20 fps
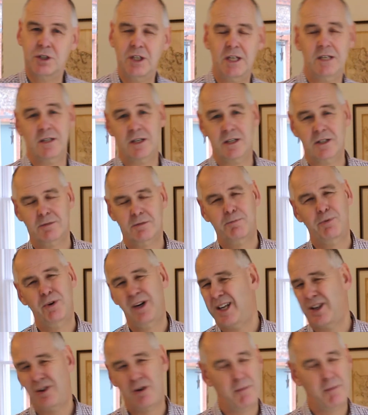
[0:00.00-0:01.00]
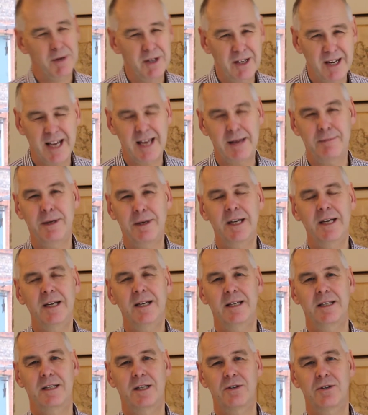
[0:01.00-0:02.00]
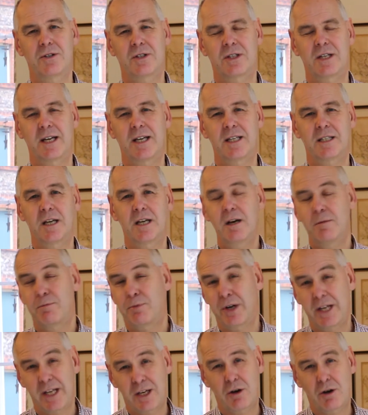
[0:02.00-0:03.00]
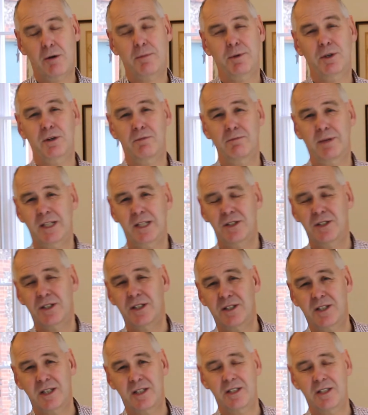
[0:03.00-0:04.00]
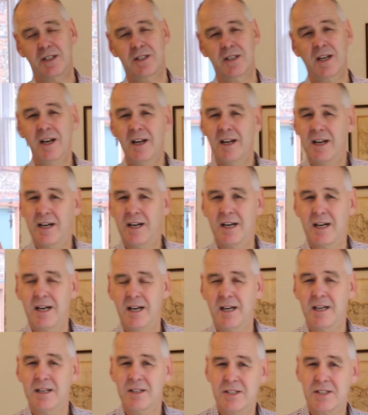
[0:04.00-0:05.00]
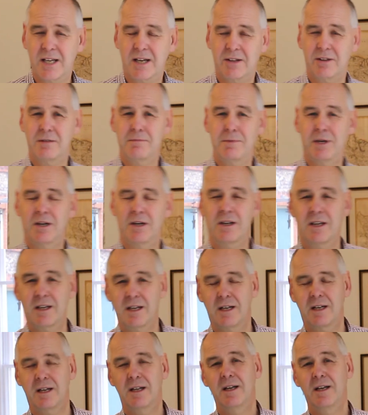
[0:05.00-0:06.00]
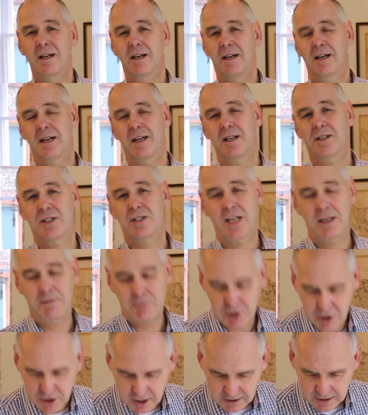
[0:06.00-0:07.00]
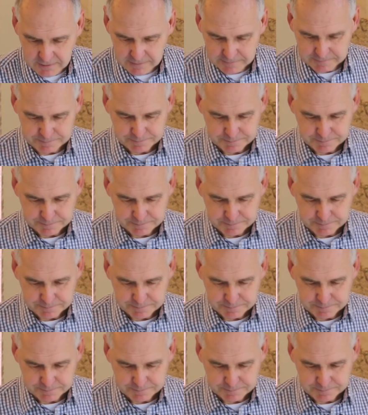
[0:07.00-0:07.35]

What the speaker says: Jesus, pretty common name in those days, pretty common on Manchester City's South American team sheet.